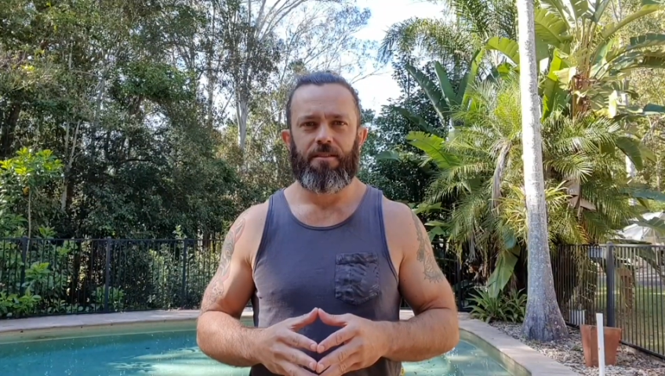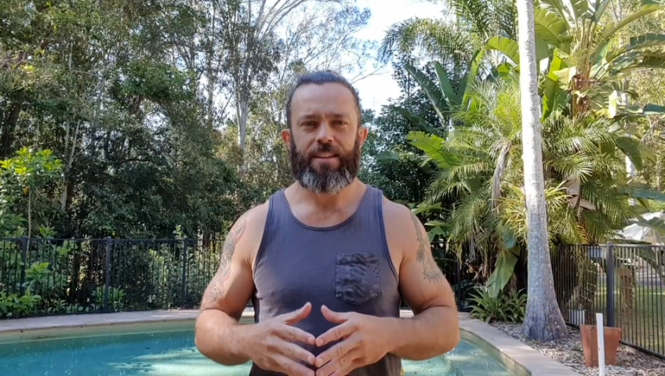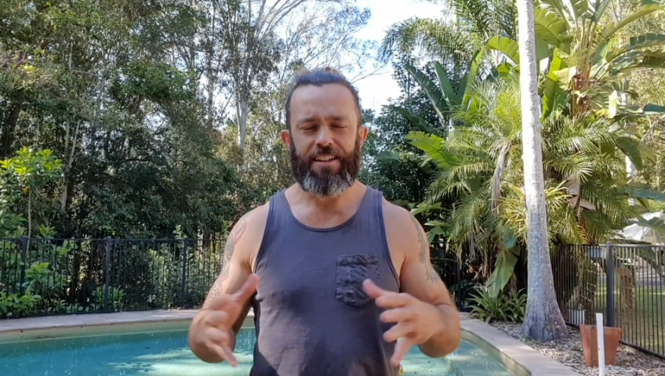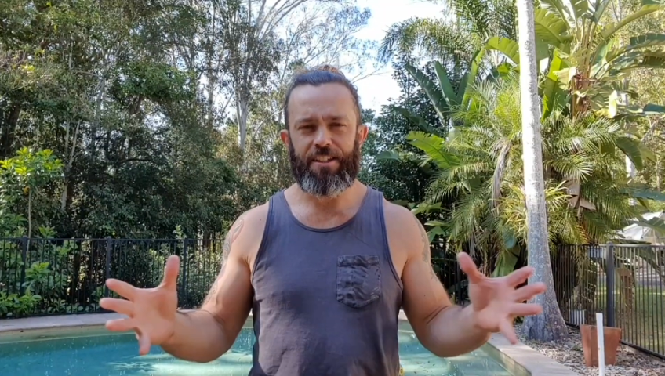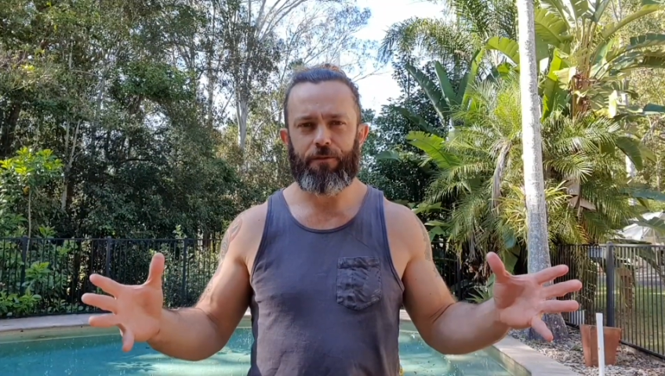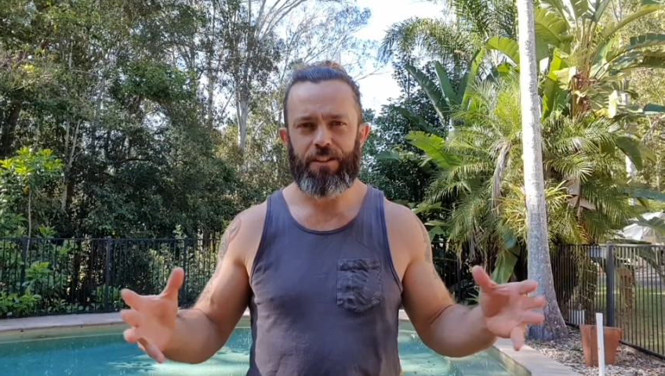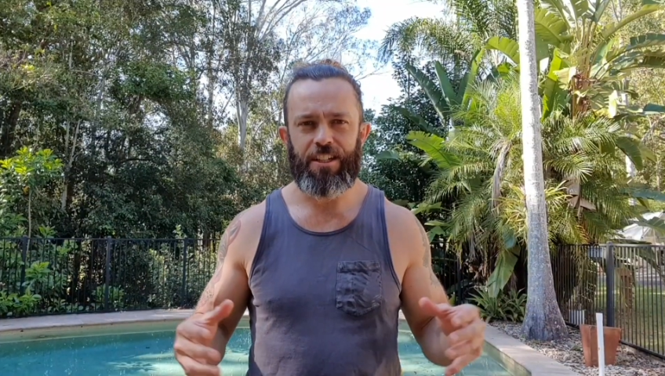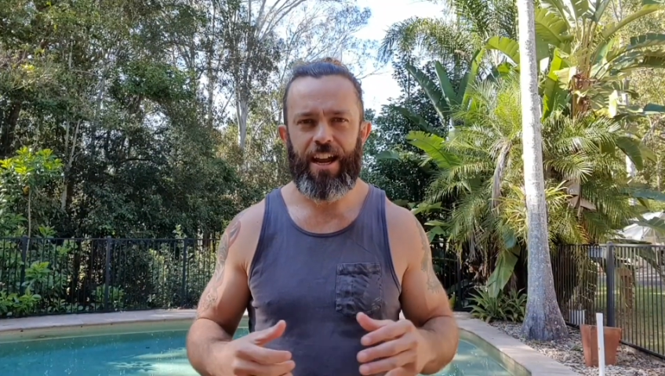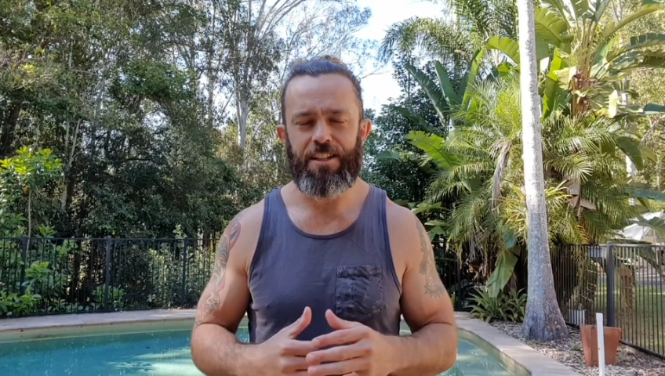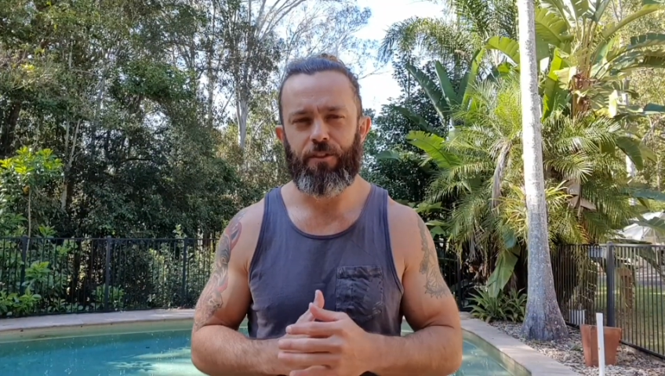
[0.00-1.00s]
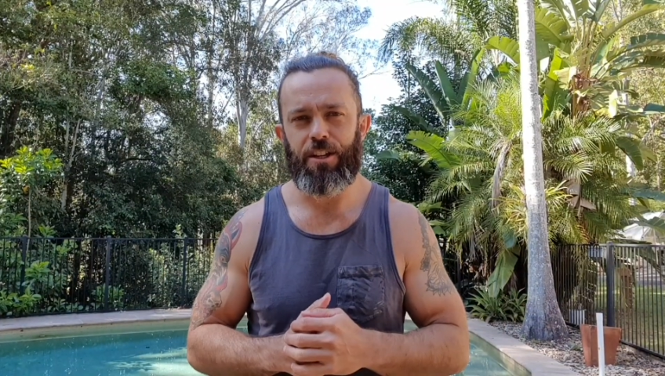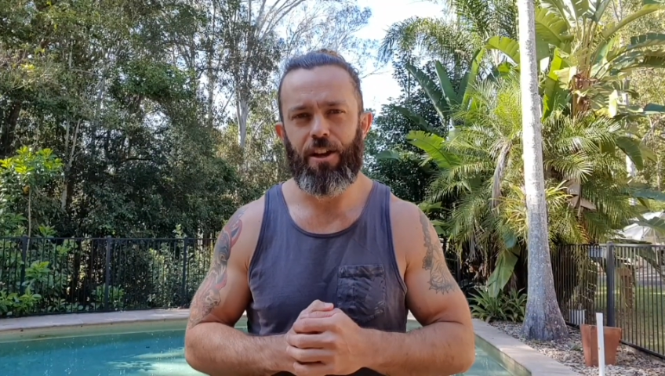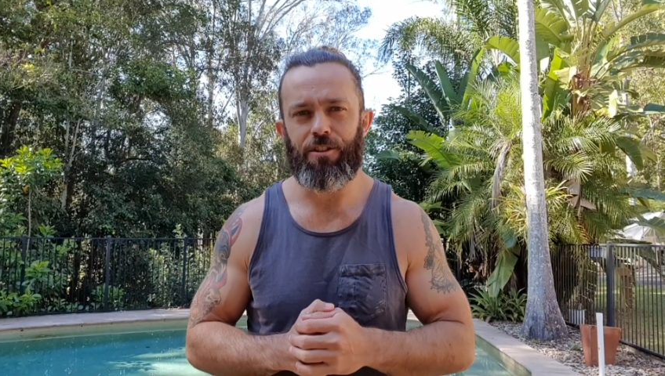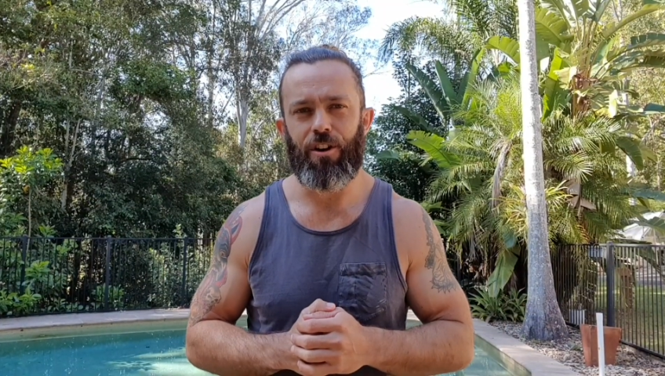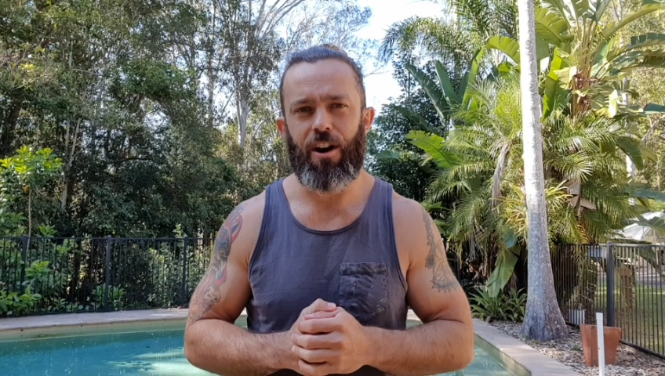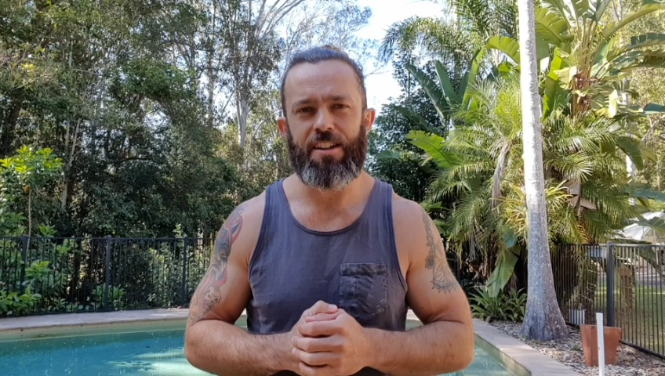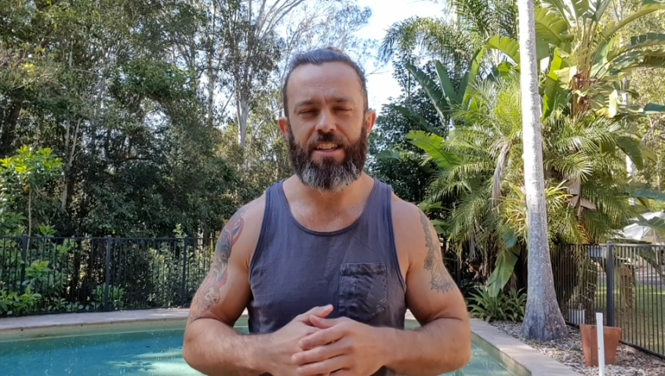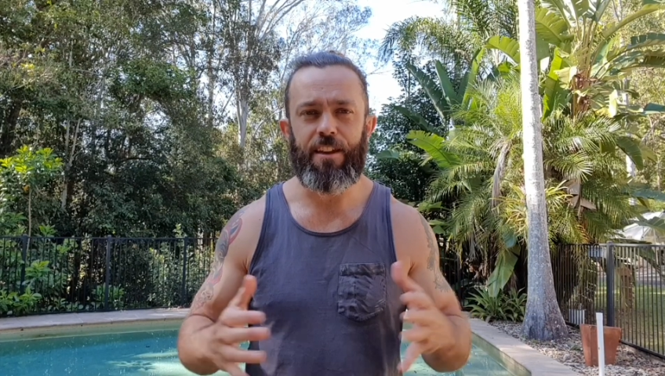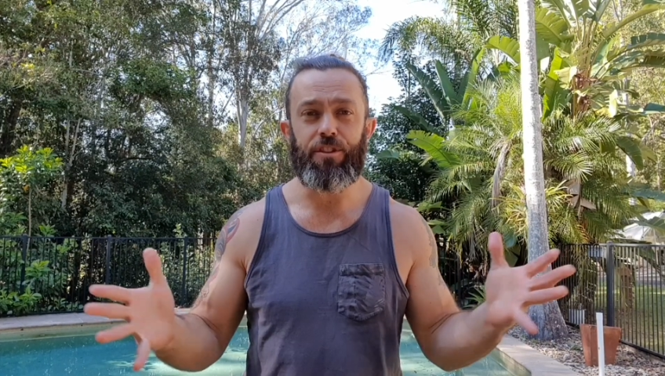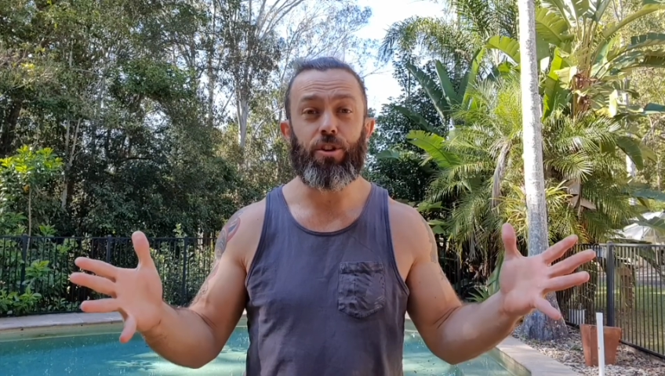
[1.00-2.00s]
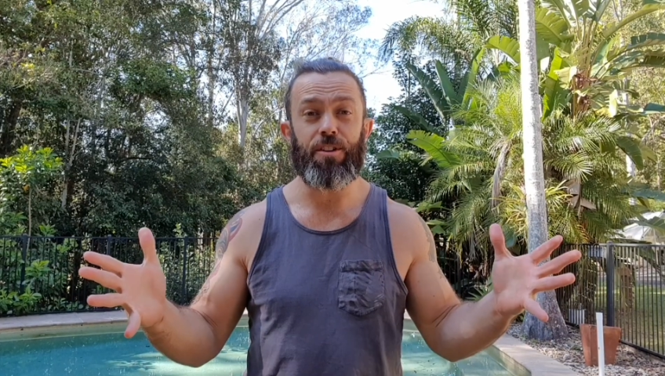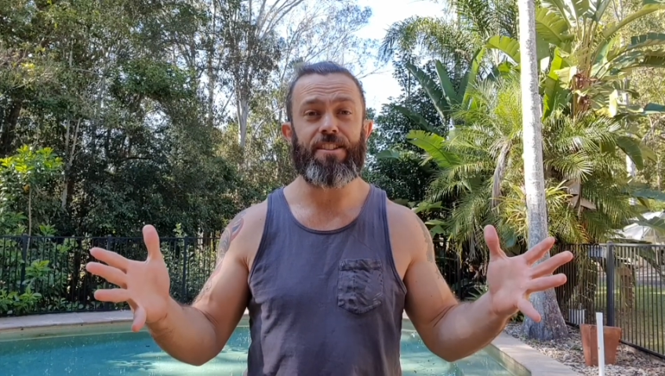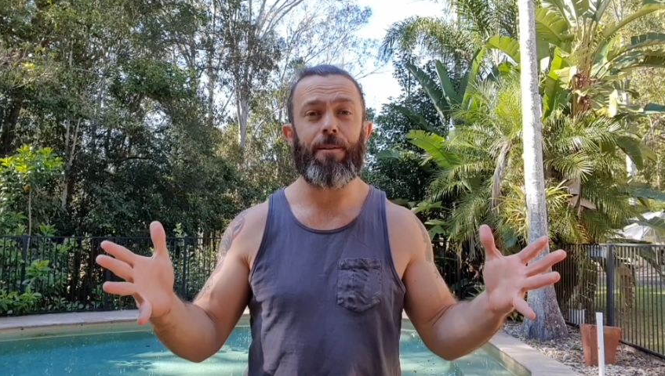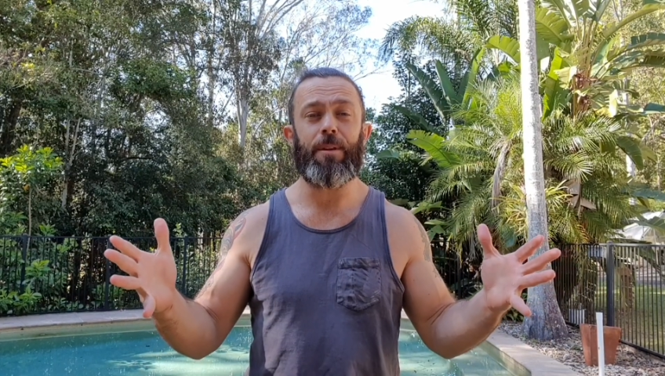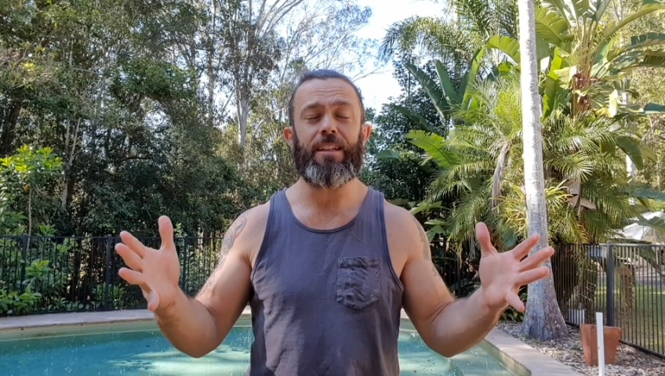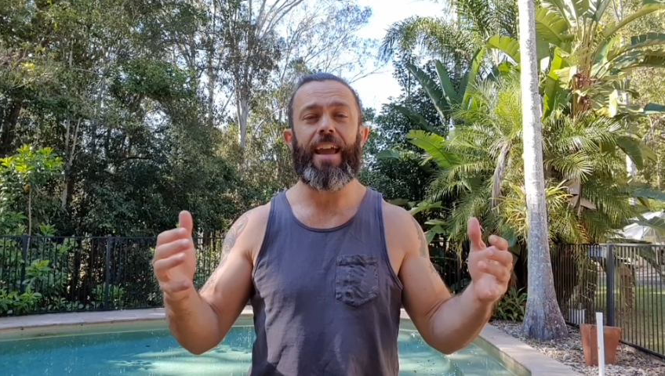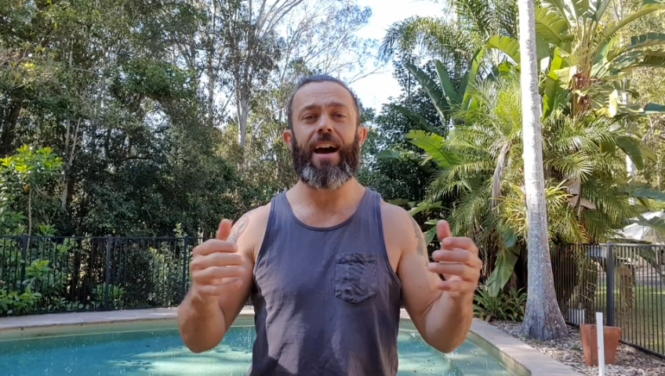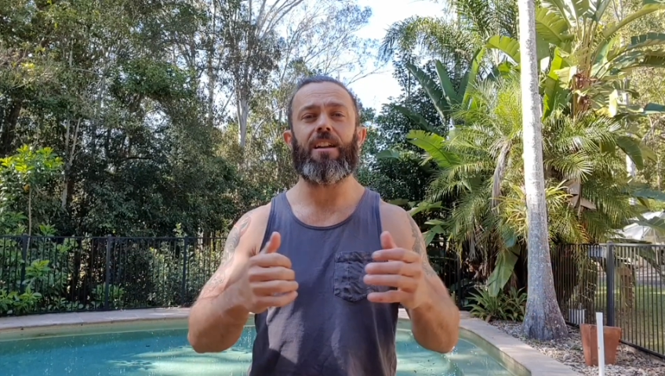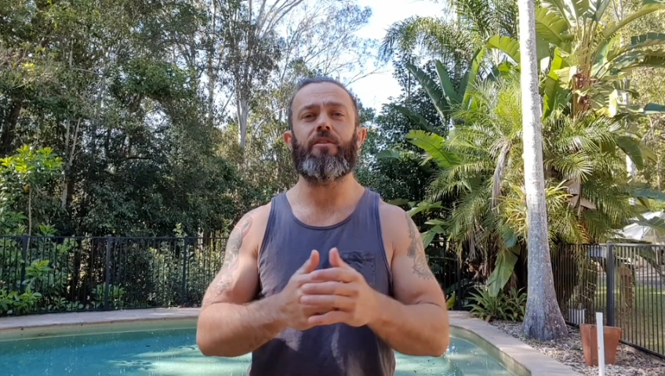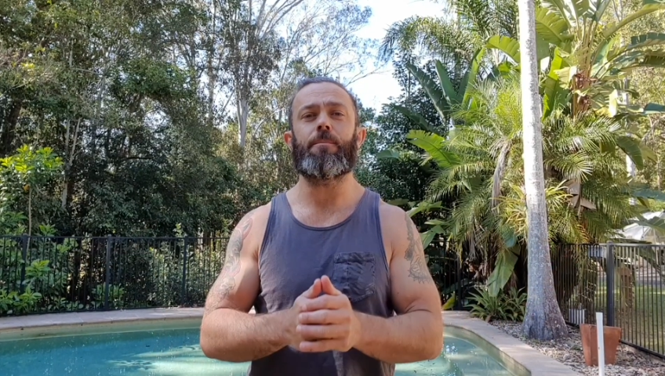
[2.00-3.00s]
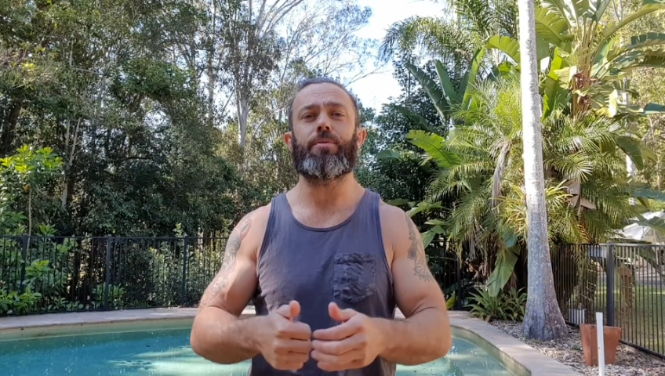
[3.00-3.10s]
That's it for today's video, guys. If you got something out of it,